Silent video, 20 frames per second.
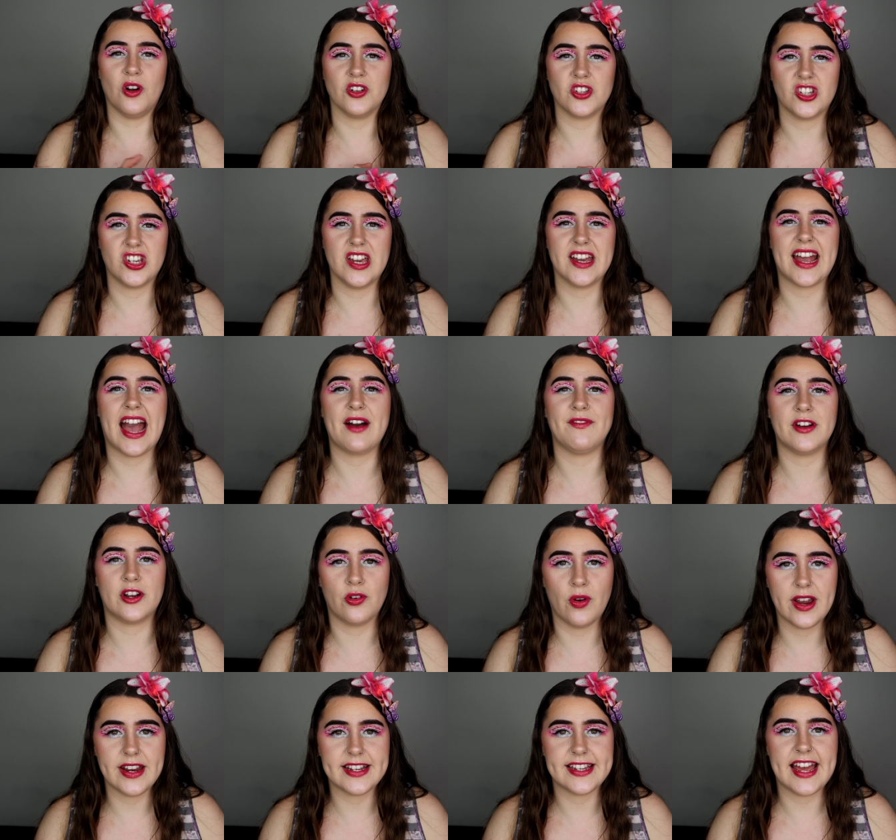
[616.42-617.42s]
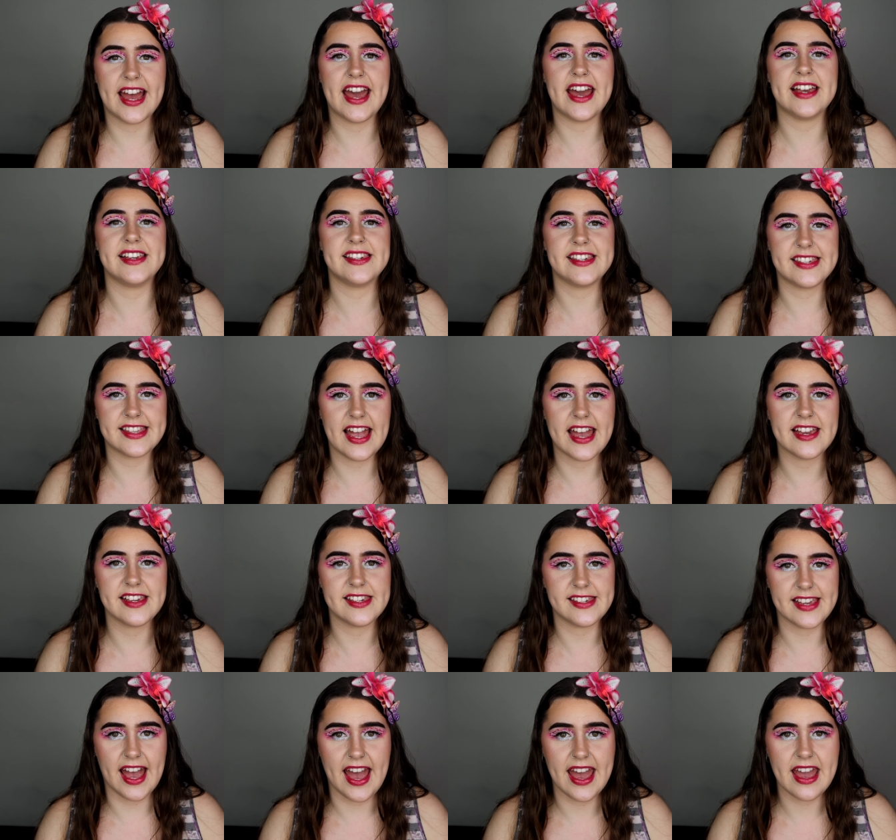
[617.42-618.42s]
for watching, have a great day,
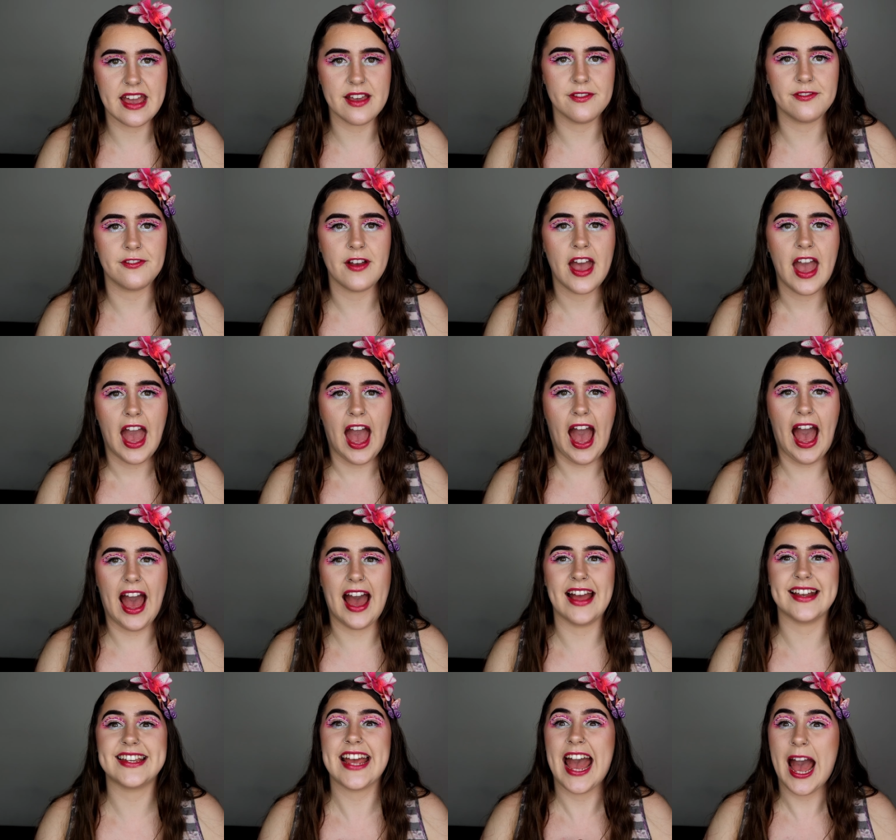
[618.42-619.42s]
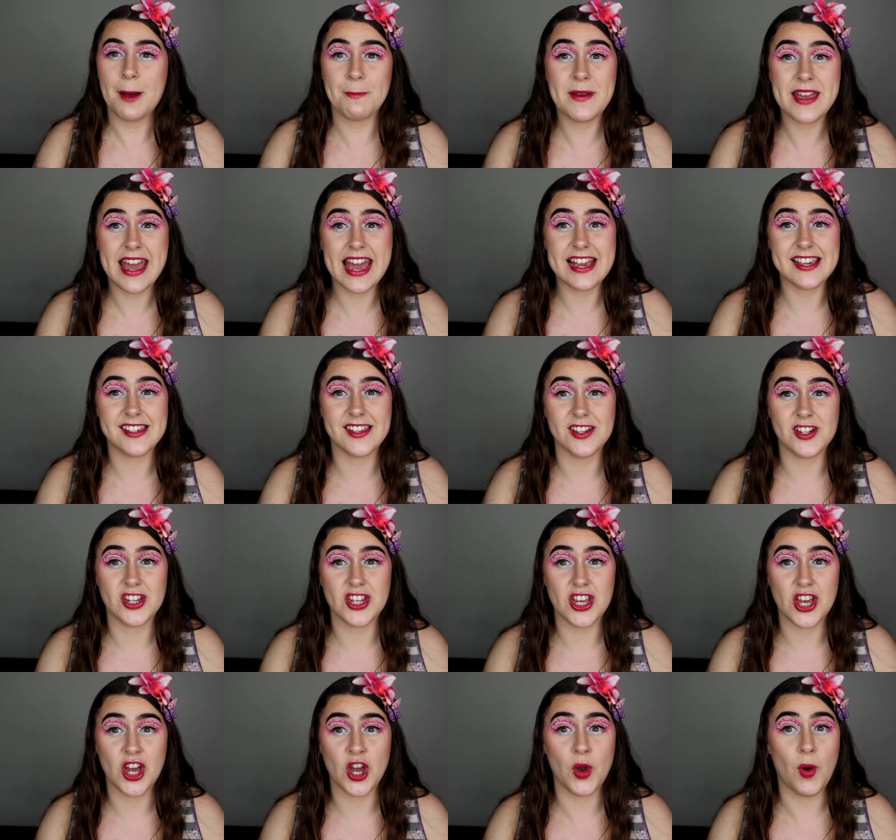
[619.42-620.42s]
stay safe, and happy Easter
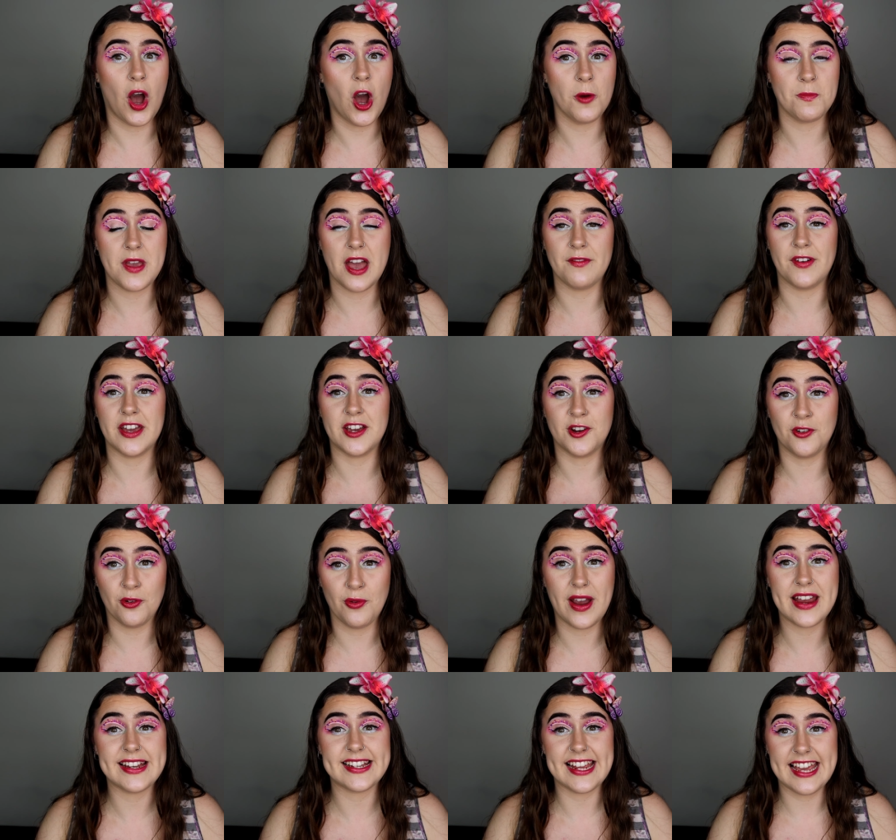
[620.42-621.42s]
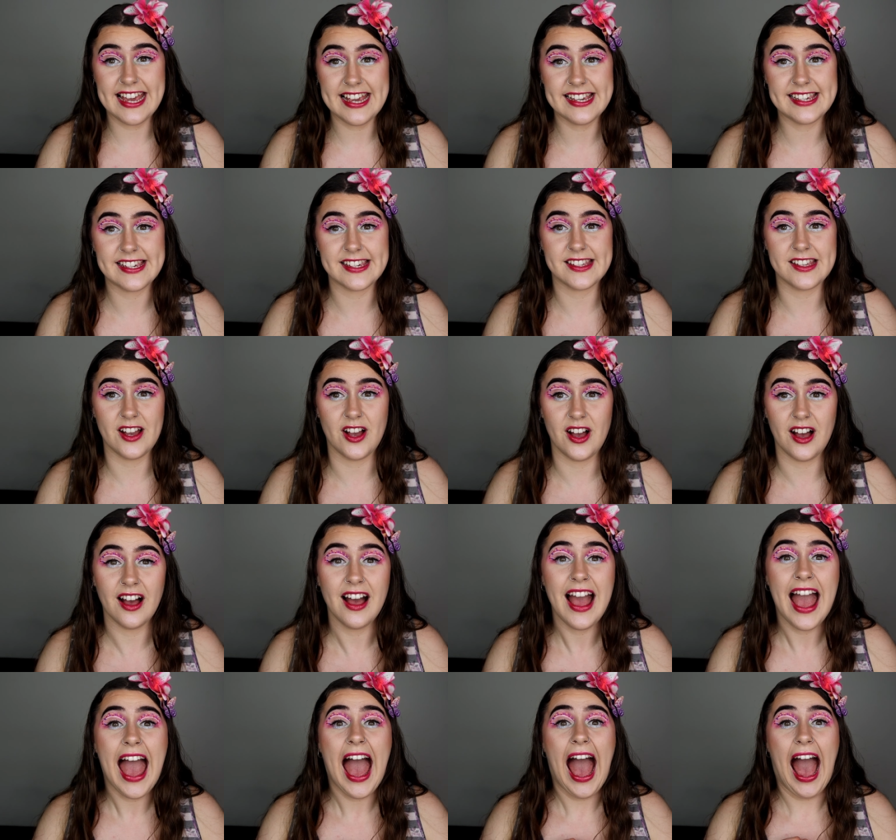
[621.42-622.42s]
to you. Hope you have a great
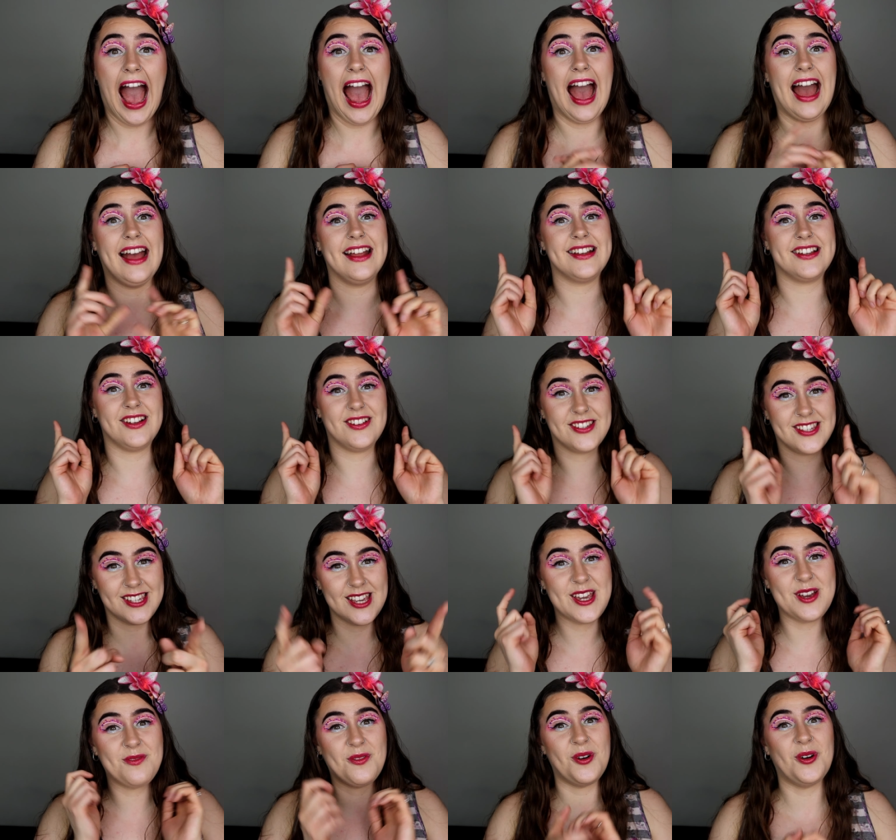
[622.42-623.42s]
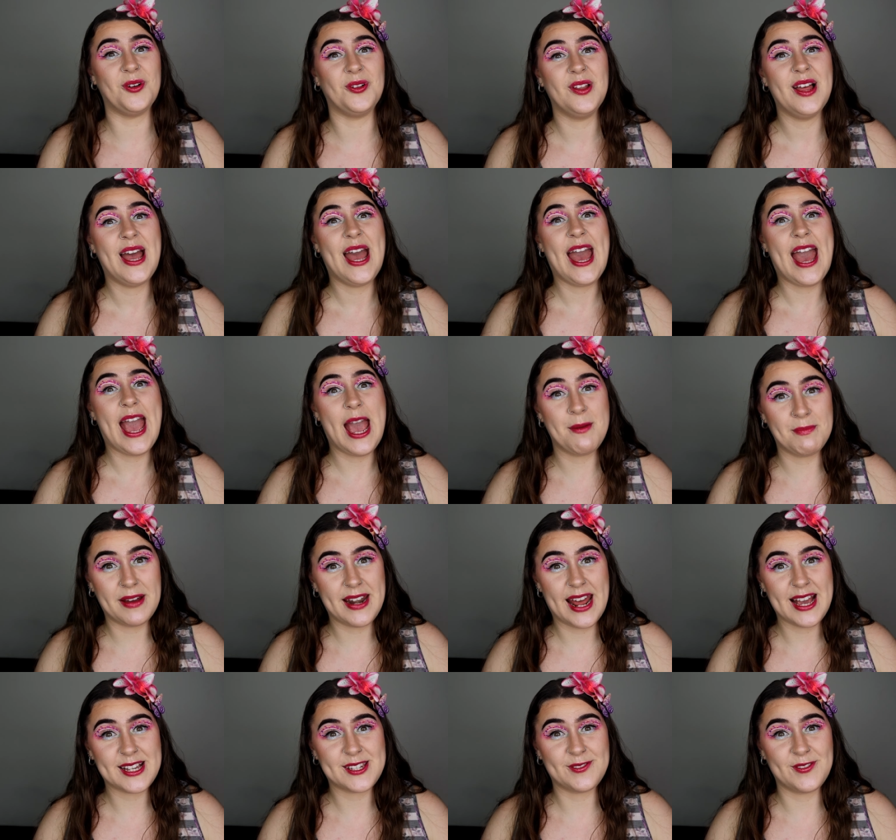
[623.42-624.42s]
Easter, and I'll see you all in
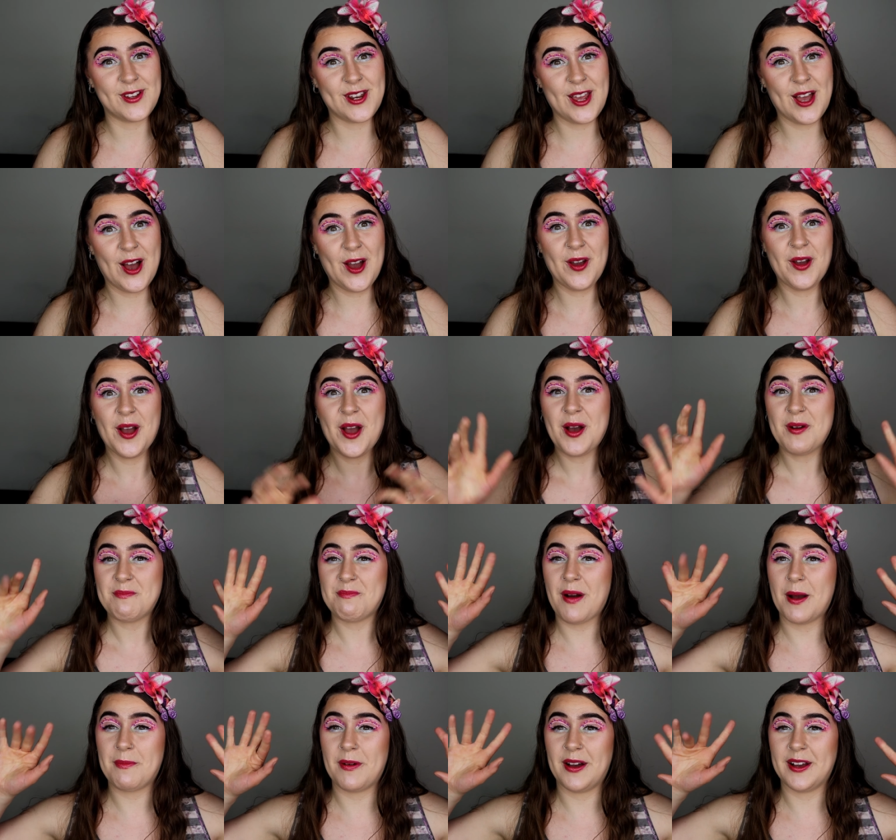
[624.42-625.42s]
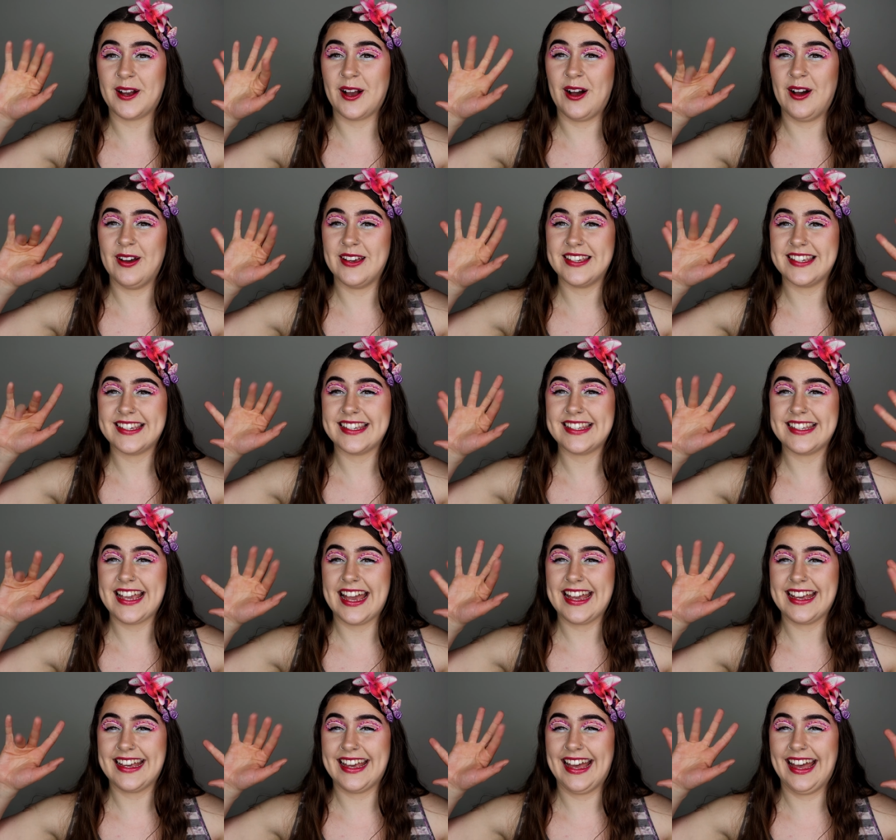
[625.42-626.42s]
my next video. Bye bye guys,
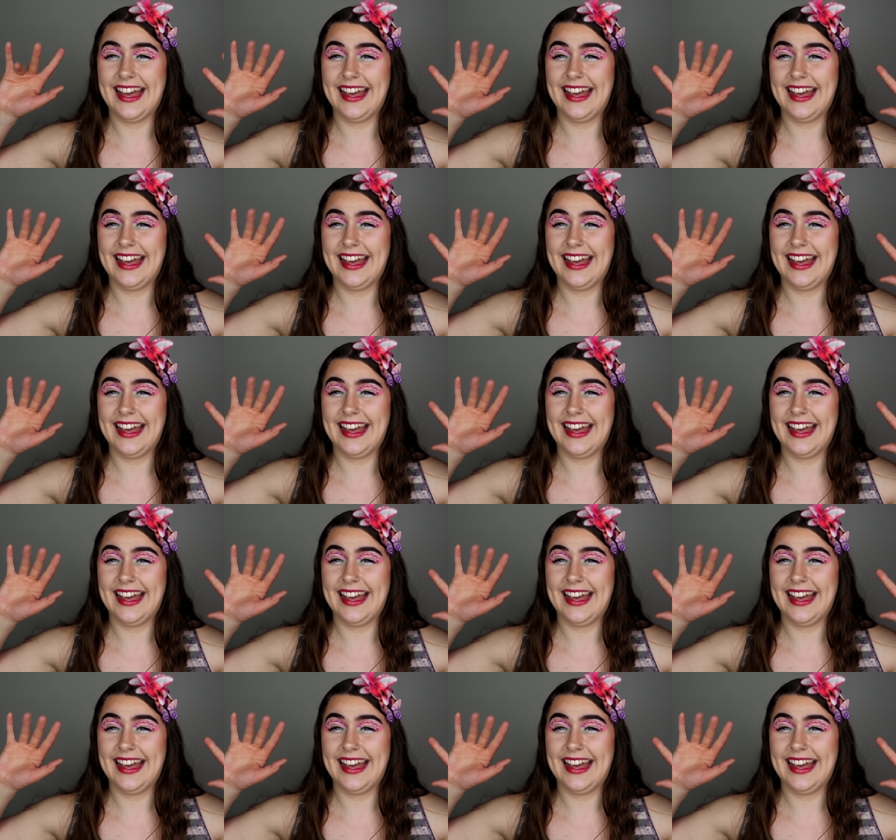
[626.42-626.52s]
take